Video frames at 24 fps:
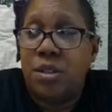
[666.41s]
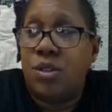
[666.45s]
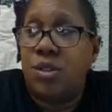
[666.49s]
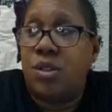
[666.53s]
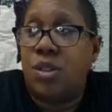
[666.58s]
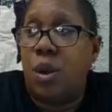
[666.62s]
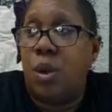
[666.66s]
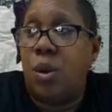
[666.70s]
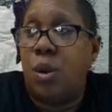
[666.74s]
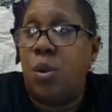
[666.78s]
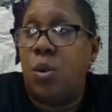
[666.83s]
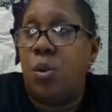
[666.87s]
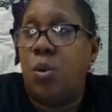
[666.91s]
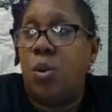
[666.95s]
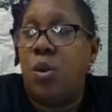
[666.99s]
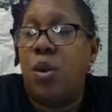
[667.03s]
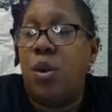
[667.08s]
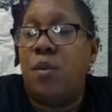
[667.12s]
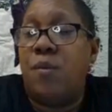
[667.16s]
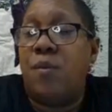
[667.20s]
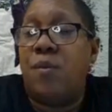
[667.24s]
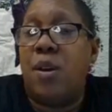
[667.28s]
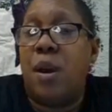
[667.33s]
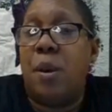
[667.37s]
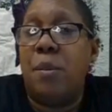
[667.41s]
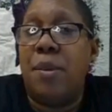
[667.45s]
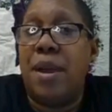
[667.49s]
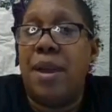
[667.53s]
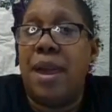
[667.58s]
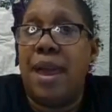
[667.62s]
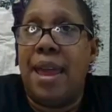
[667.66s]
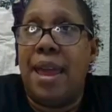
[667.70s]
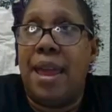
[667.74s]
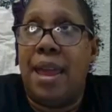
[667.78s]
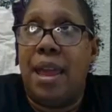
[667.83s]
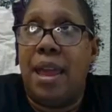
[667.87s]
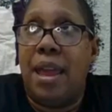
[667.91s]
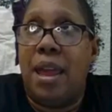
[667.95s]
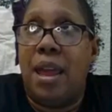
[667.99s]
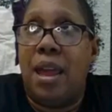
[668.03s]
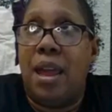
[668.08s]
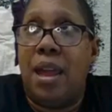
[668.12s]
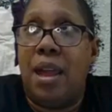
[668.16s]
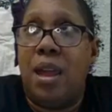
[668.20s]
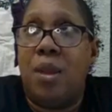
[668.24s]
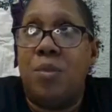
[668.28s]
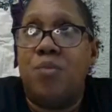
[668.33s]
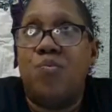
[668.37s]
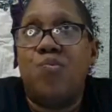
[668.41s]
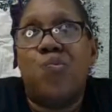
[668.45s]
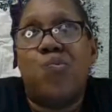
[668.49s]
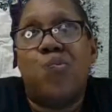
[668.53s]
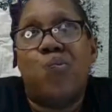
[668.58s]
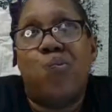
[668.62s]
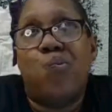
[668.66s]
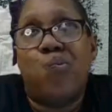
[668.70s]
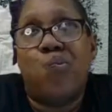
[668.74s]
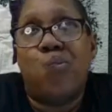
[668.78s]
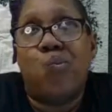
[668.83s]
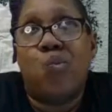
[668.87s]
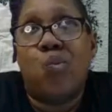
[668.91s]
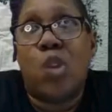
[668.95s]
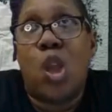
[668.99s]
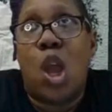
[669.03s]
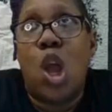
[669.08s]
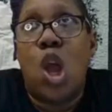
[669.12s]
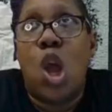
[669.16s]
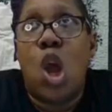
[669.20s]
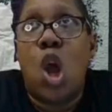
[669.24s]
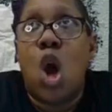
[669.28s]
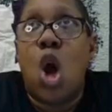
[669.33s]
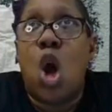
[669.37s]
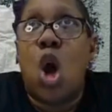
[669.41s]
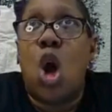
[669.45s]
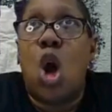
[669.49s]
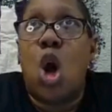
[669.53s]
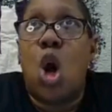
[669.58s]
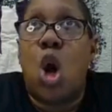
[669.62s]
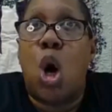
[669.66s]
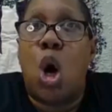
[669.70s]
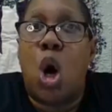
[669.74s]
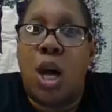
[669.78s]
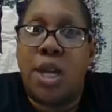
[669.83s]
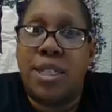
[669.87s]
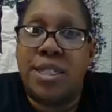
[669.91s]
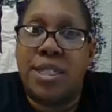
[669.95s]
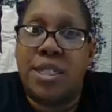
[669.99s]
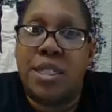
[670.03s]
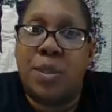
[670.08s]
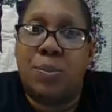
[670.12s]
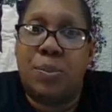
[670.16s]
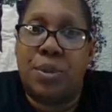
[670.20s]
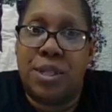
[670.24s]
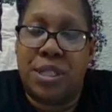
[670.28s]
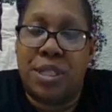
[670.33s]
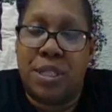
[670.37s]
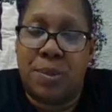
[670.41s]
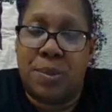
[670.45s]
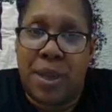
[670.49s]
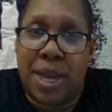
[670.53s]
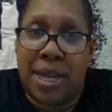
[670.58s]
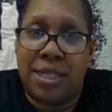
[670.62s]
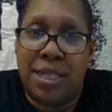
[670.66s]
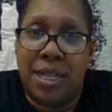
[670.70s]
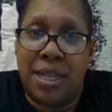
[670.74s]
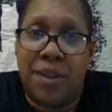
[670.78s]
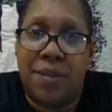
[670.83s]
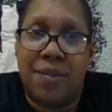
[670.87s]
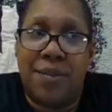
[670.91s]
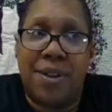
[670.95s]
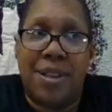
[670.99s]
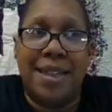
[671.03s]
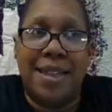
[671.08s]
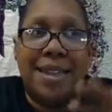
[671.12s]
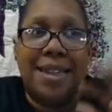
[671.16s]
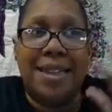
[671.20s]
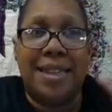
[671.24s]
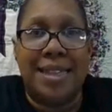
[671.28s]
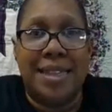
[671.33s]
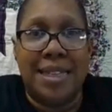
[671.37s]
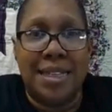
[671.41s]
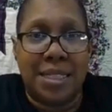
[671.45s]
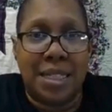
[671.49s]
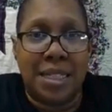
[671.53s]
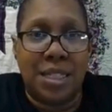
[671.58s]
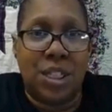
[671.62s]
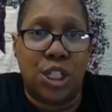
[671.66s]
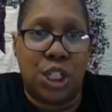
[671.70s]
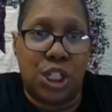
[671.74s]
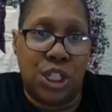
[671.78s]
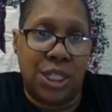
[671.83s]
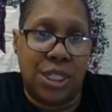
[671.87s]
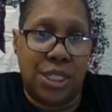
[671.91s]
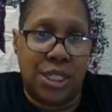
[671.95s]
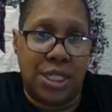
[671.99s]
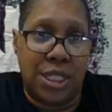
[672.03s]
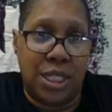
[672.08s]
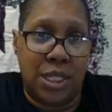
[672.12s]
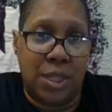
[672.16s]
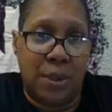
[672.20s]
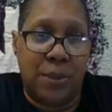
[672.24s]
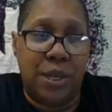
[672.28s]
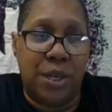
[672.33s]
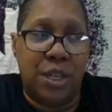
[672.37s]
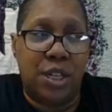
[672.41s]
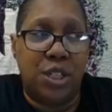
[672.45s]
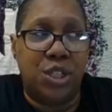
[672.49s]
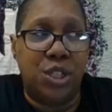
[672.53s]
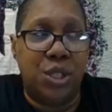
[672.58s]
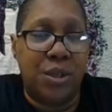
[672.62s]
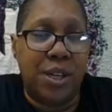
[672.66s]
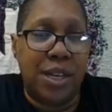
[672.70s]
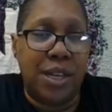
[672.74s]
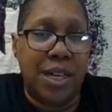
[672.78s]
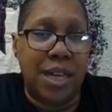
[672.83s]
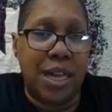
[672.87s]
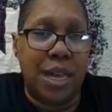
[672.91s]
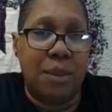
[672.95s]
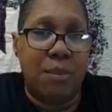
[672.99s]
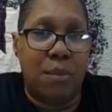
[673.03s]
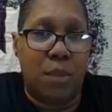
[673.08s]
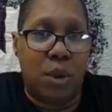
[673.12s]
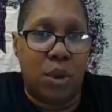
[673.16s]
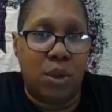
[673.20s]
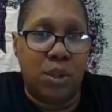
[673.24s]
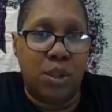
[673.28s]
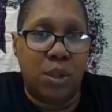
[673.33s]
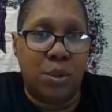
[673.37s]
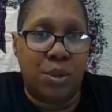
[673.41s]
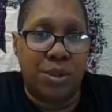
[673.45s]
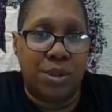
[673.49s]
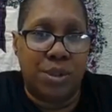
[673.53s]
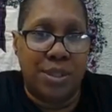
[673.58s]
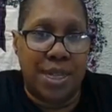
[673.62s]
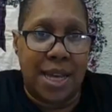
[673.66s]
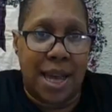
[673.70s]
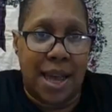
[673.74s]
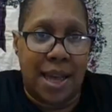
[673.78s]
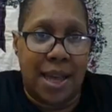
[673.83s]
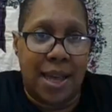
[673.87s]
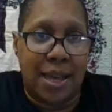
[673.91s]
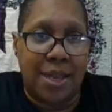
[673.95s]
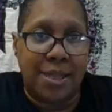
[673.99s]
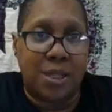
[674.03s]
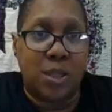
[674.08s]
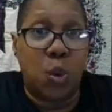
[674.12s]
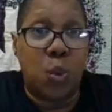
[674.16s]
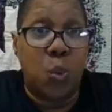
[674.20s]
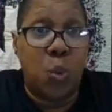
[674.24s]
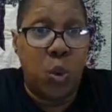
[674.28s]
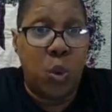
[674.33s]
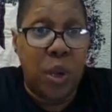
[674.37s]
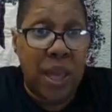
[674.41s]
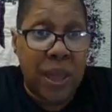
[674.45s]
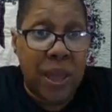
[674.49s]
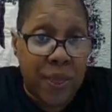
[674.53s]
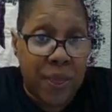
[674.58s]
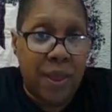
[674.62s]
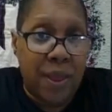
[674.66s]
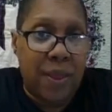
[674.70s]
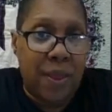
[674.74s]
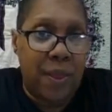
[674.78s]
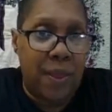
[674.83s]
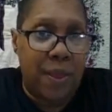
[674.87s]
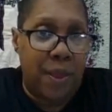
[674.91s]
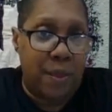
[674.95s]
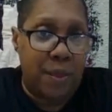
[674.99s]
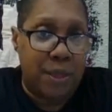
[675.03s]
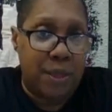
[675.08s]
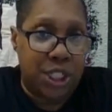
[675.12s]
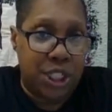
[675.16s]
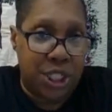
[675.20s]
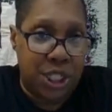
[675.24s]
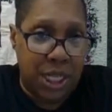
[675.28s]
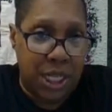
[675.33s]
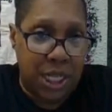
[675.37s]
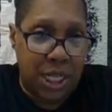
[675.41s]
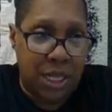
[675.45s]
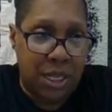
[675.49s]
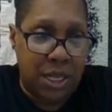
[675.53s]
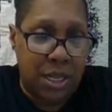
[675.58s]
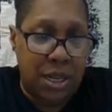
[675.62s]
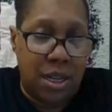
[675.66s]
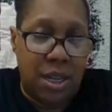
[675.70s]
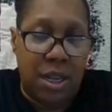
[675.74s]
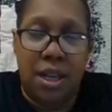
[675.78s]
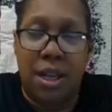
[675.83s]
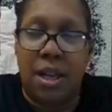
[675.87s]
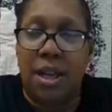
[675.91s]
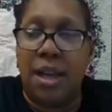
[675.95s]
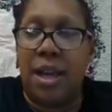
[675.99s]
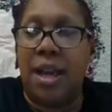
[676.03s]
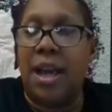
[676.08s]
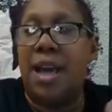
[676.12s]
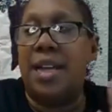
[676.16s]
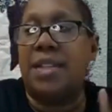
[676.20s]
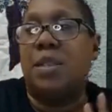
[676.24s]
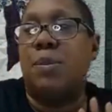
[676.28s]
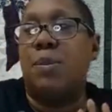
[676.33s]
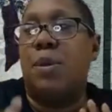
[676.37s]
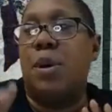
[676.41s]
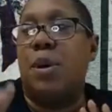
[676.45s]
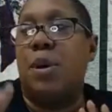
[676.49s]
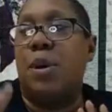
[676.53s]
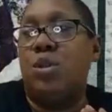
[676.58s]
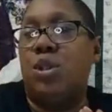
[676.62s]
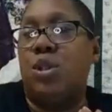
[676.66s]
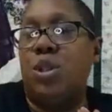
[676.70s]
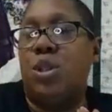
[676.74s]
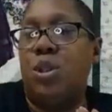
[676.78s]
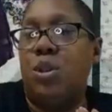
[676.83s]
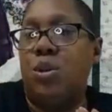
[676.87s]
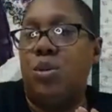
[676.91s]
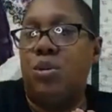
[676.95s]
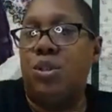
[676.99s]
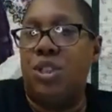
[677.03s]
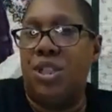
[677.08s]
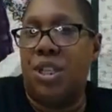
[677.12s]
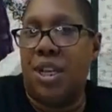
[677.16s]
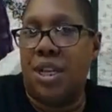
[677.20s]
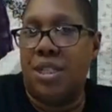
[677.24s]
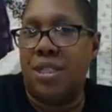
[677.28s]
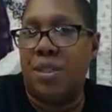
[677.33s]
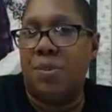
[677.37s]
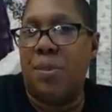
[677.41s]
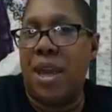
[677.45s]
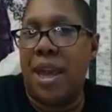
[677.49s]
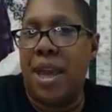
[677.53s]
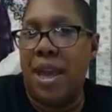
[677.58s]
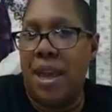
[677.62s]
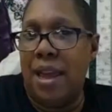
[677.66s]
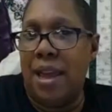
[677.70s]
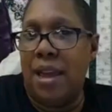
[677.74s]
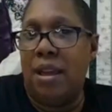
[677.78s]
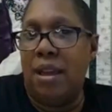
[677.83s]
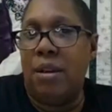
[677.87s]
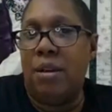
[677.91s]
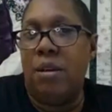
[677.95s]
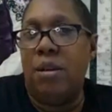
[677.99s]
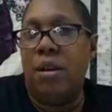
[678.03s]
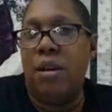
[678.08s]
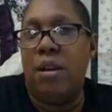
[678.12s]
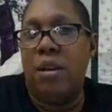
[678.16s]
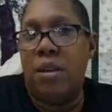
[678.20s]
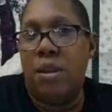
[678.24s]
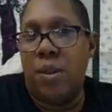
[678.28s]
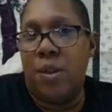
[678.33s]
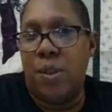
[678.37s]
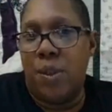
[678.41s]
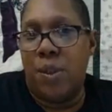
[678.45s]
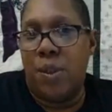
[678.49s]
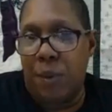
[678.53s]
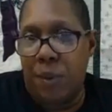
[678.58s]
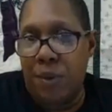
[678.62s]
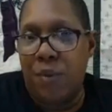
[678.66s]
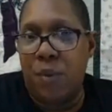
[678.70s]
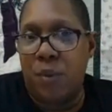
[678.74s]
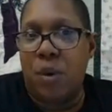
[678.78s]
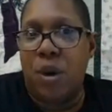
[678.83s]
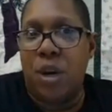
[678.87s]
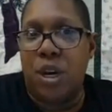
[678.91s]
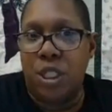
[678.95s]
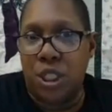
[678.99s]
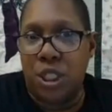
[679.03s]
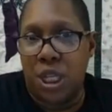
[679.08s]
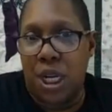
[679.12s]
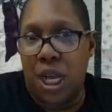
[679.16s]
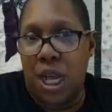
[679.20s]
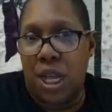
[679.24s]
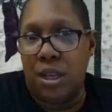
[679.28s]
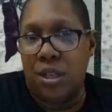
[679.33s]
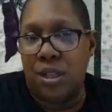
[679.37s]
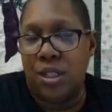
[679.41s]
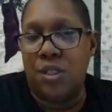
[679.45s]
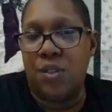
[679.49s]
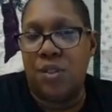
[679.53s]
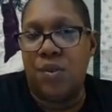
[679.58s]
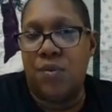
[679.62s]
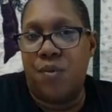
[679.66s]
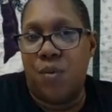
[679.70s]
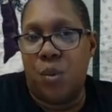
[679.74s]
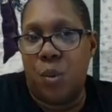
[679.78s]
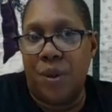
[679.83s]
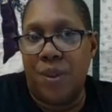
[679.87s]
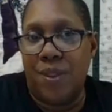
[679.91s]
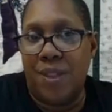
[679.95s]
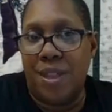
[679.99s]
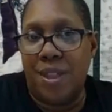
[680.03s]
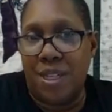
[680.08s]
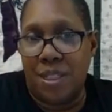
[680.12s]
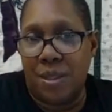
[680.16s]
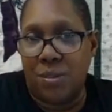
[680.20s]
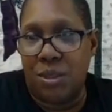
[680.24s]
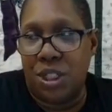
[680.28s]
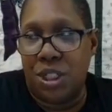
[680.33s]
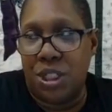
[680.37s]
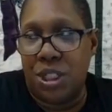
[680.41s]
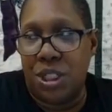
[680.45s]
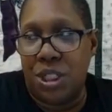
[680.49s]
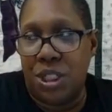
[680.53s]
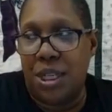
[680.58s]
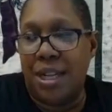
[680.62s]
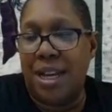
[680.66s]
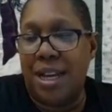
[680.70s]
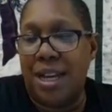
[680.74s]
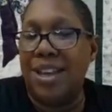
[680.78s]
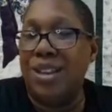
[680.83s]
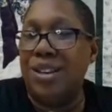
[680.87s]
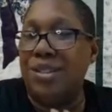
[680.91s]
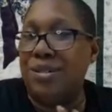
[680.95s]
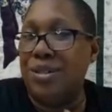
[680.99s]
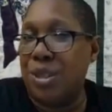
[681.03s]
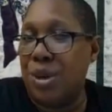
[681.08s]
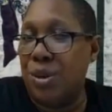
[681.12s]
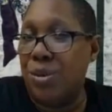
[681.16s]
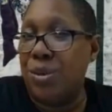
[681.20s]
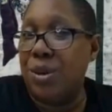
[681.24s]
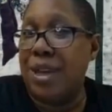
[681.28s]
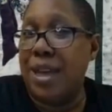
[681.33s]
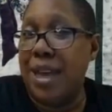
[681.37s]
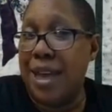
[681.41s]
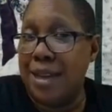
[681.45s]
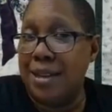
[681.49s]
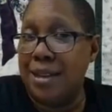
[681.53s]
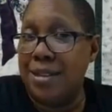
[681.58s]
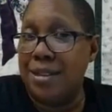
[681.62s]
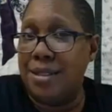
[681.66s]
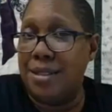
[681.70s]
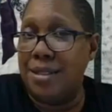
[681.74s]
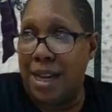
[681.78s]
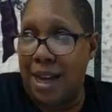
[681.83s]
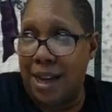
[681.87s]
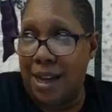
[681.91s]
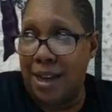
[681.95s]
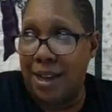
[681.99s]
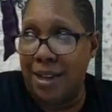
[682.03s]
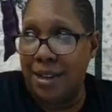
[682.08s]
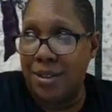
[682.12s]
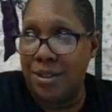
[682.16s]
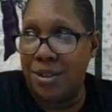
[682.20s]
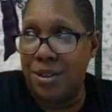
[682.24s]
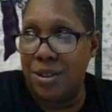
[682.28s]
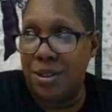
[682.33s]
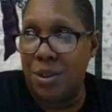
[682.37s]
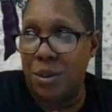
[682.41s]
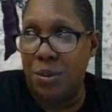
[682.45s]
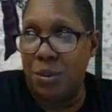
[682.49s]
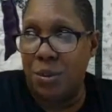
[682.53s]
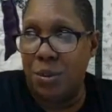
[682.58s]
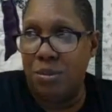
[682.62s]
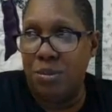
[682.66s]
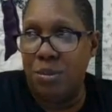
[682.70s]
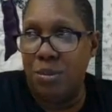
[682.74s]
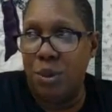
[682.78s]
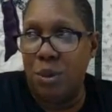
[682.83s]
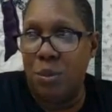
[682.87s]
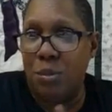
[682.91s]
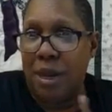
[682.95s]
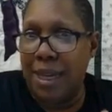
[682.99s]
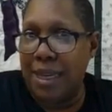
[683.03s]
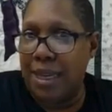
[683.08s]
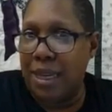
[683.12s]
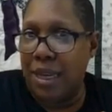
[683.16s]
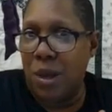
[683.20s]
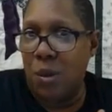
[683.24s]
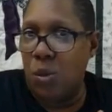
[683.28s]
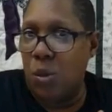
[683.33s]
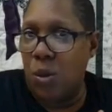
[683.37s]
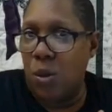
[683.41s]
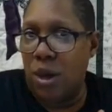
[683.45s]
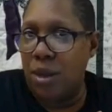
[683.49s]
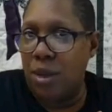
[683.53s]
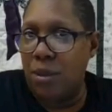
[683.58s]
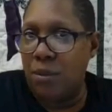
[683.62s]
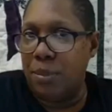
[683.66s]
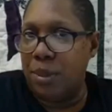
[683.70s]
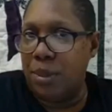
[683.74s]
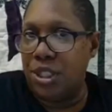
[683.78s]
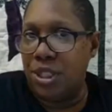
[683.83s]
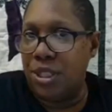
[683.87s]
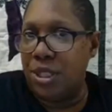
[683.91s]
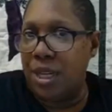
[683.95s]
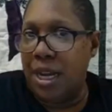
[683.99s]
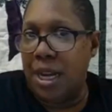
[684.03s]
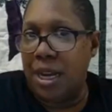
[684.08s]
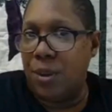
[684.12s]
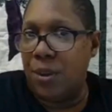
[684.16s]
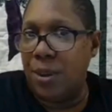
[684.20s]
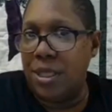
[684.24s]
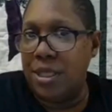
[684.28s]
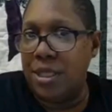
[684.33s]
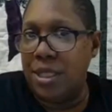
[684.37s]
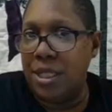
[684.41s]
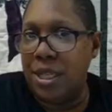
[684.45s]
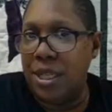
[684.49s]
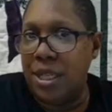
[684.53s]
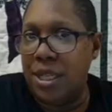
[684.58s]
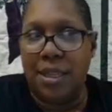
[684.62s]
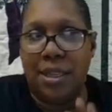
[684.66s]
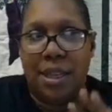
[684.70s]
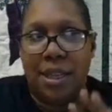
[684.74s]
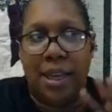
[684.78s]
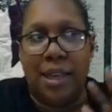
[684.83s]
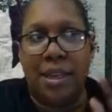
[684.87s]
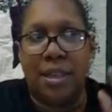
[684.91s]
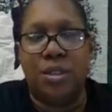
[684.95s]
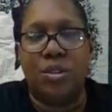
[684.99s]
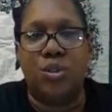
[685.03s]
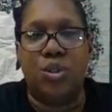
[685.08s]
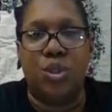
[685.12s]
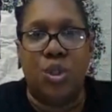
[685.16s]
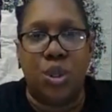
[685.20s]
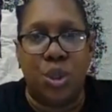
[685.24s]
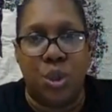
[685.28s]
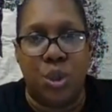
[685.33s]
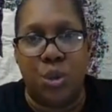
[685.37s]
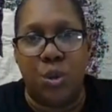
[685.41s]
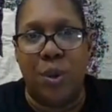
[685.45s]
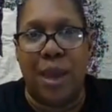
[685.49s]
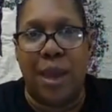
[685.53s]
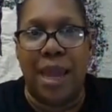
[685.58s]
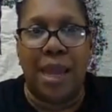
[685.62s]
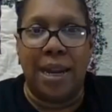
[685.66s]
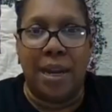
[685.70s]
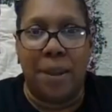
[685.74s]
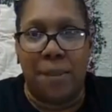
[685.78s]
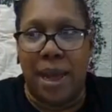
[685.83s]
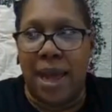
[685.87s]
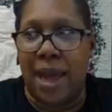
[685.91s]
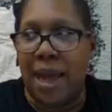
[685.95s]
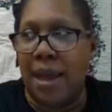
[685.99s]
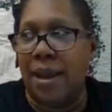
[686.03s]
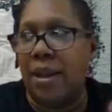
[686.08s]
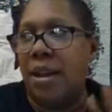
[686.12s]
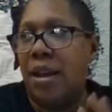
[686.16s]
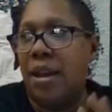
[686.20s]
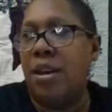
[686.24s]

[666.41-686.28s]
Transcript: So, from a cost perspective, this is a good deal because you can get multiple dies with the machine as opposed to just paying $300-400 for this machine and you don't get dies. You might get one, but you're not going to get like two and a mat.